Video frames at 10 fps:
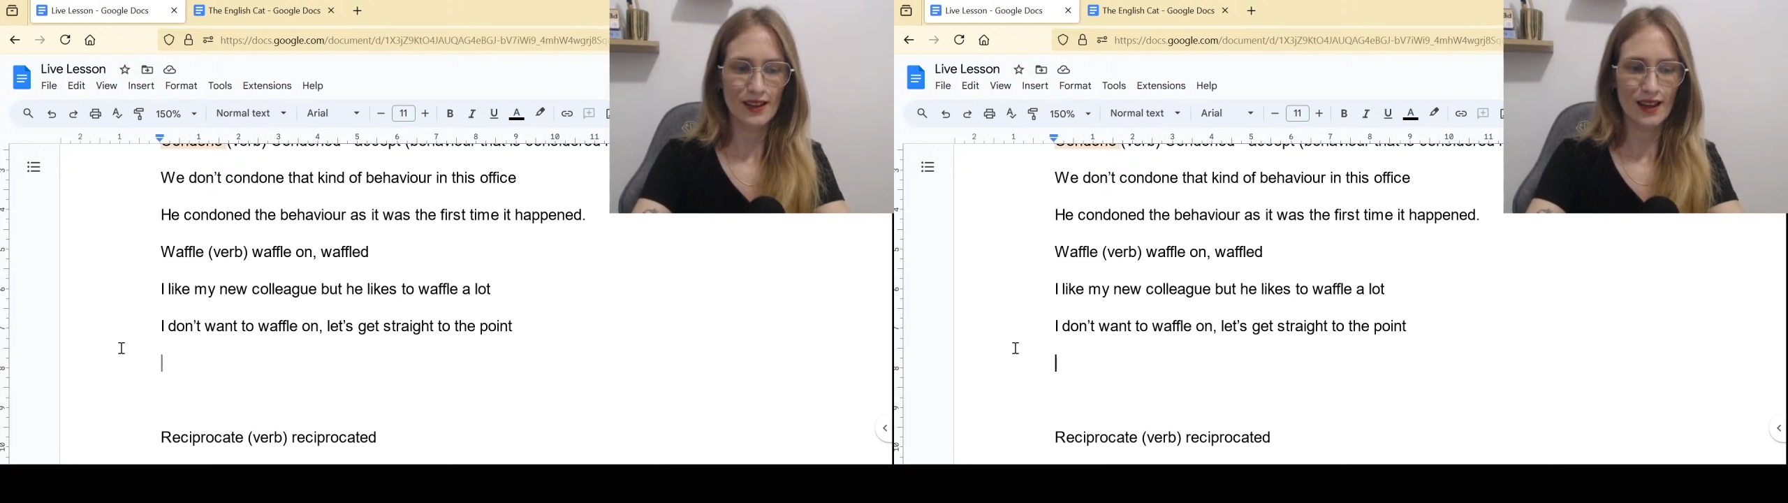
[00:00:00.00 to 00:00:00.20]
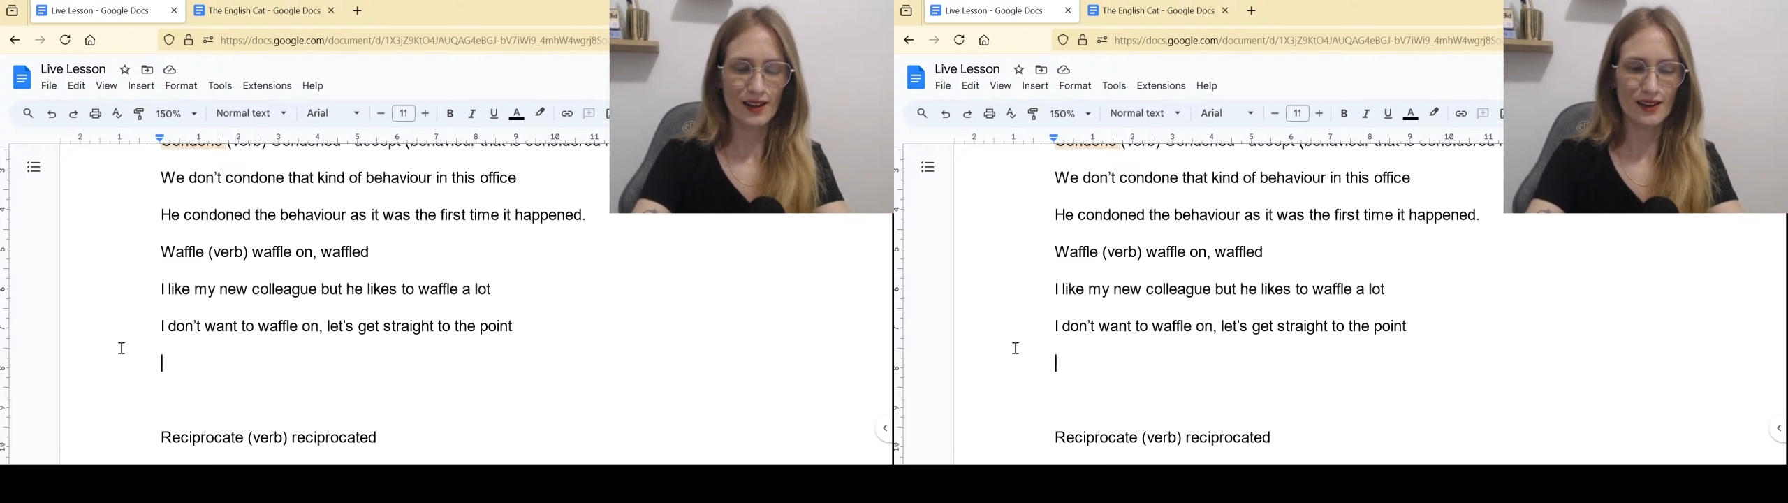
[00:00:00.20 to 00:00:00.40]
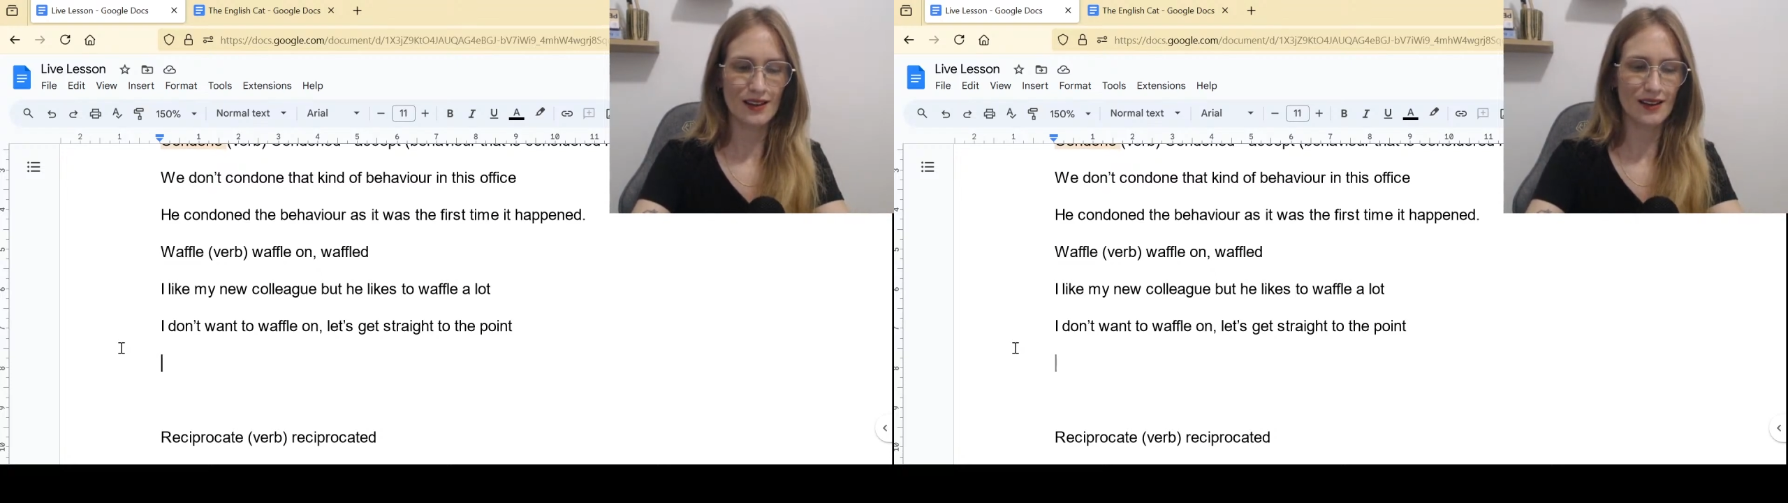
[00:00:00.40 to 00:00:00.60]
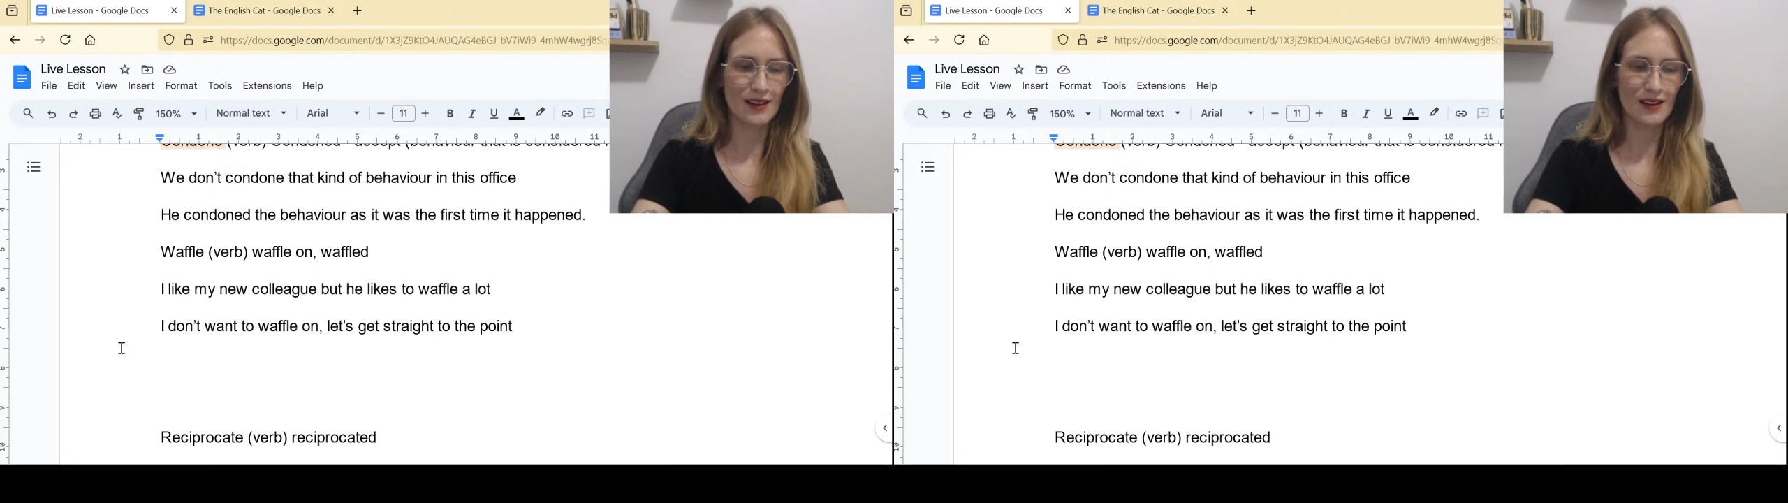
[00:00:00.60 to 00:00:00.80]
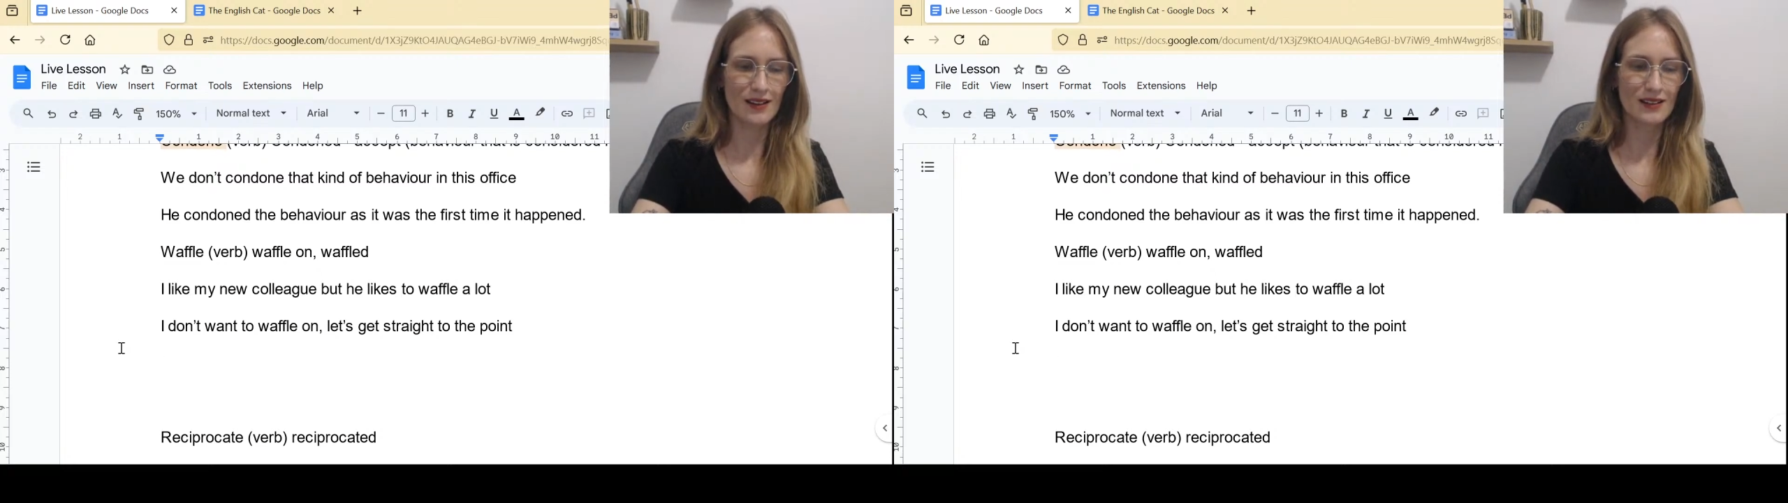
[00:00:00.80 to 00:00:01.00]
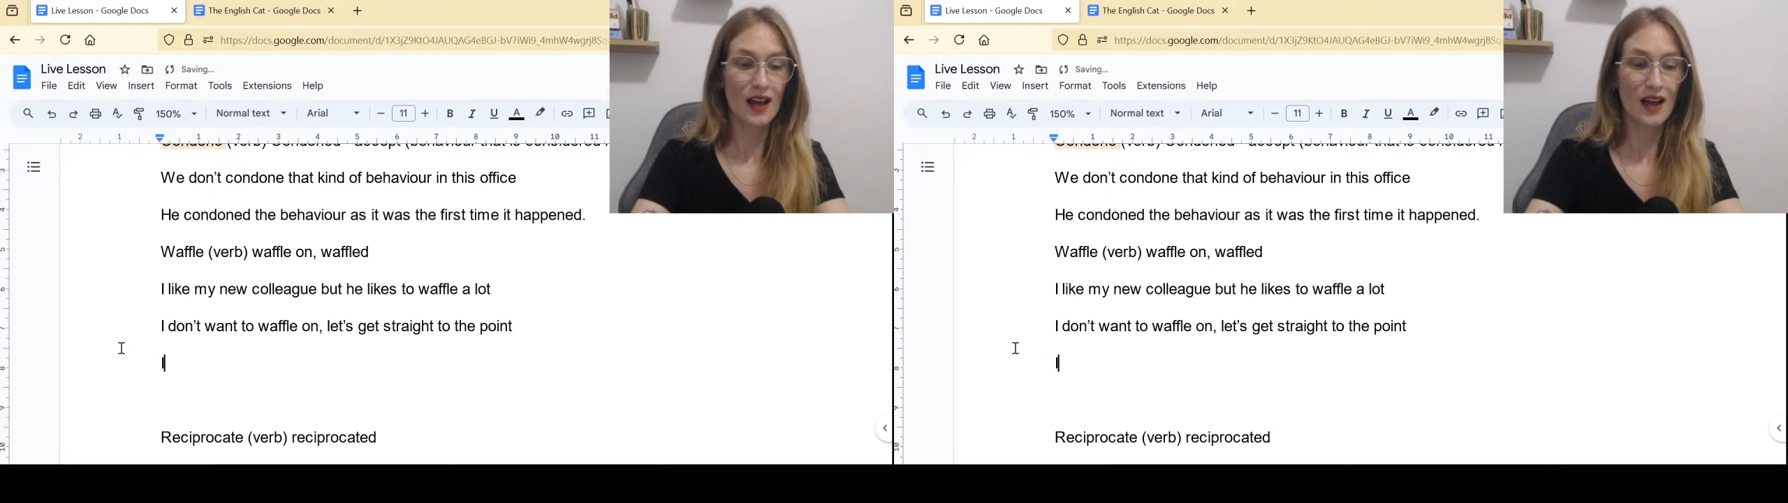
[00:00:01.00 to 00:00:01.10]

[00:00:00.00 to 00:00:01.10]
I